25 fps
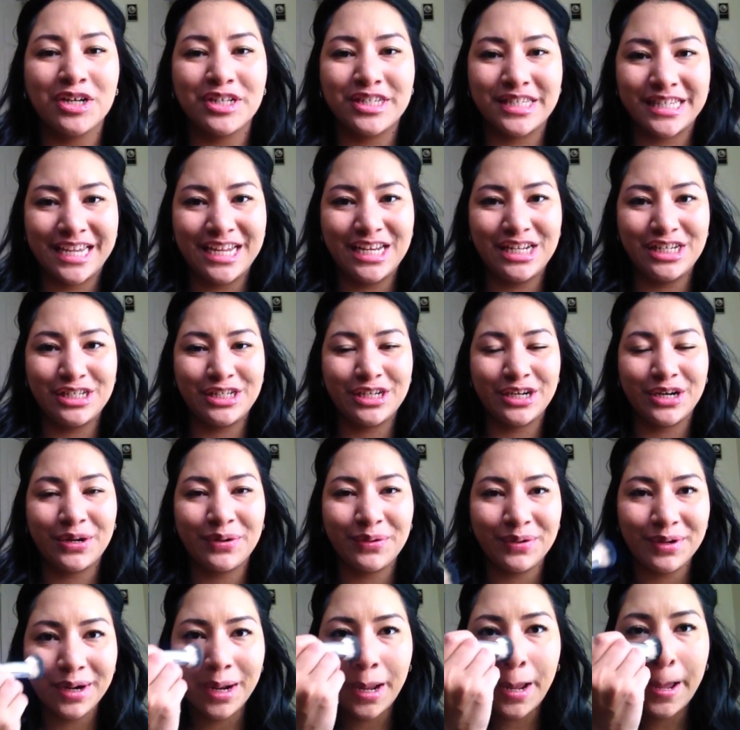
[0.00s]
skin
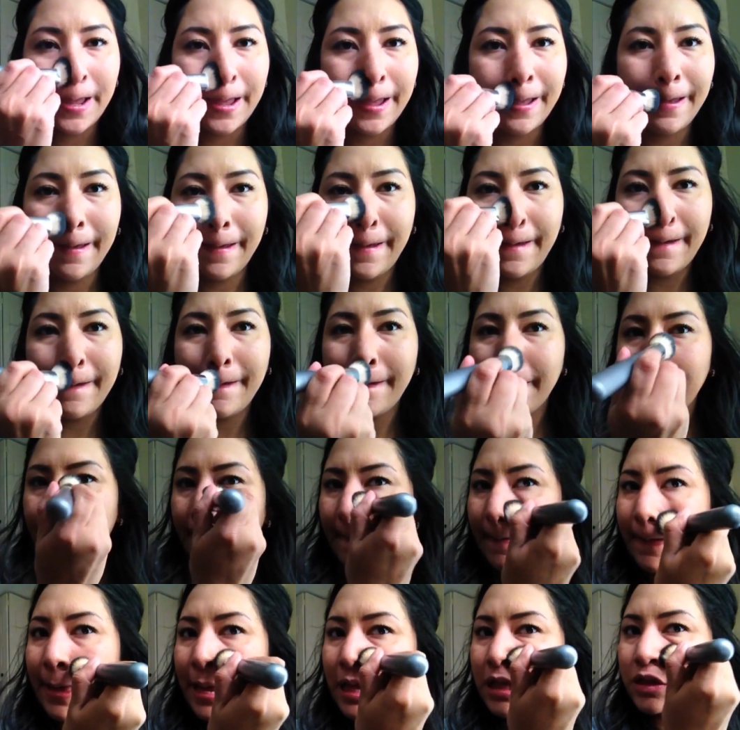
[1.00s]
tone,
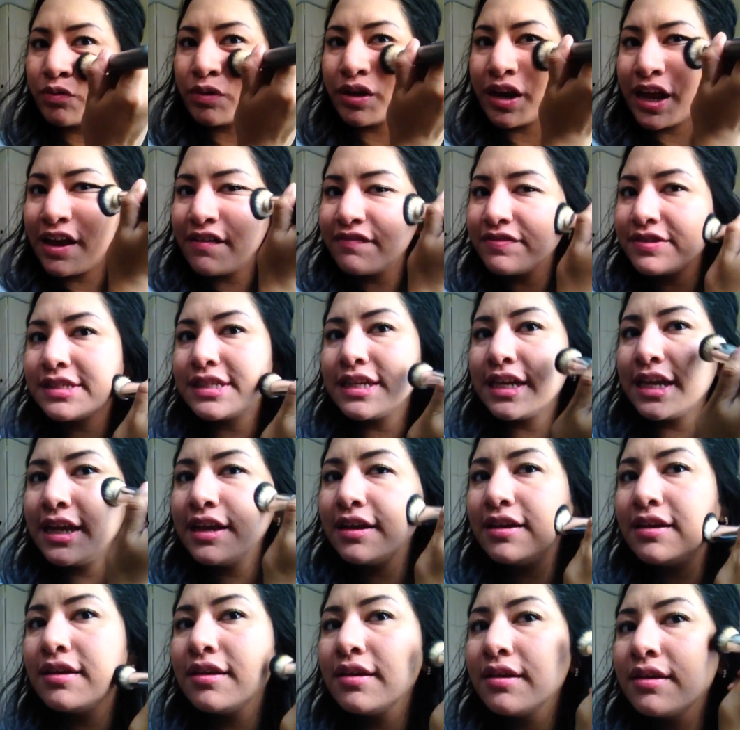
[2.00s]
is what I've
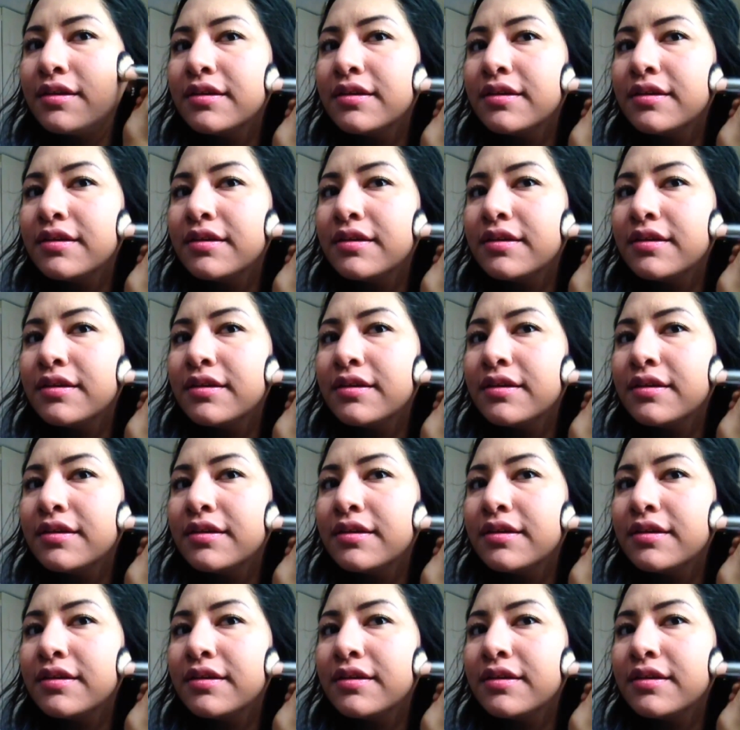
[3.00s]
seen.